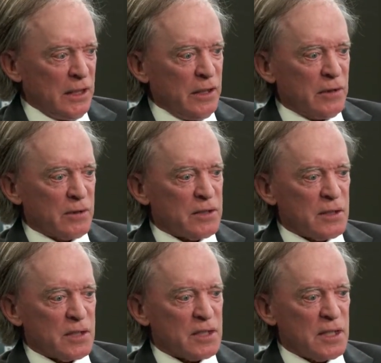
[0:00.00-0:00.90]

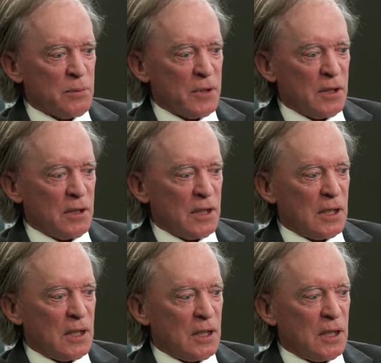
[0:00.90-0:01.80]
just stepping
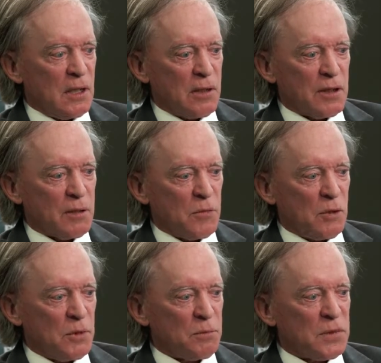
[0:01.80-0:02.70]
out at the
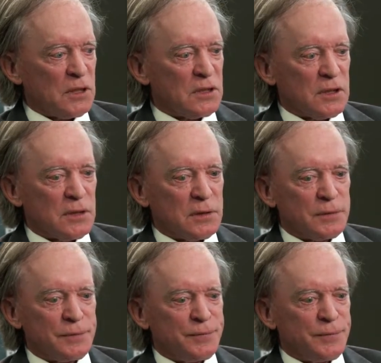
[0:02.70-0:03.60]
moment. But
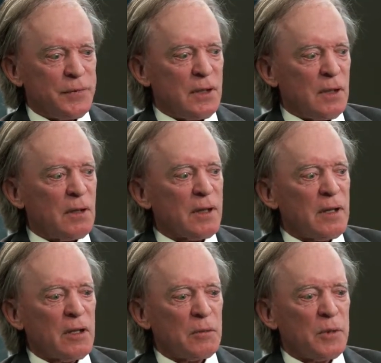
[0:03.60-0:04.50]
I
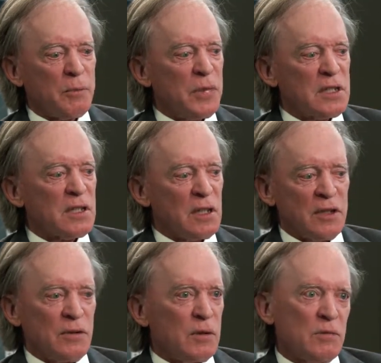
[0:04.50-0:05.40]
think I'll be
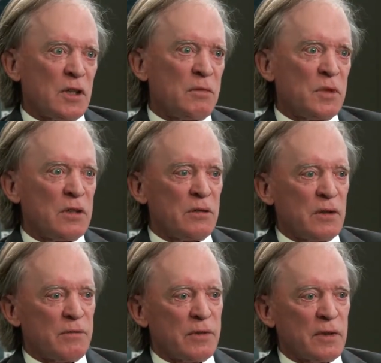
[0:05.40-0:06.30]
basically doing what I've been
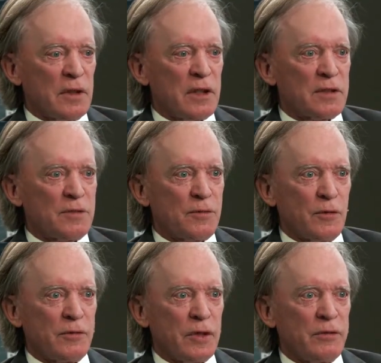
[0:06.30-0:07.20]
doing for the last
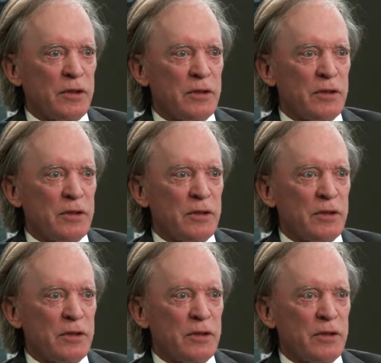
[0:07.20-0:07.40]
4 or 5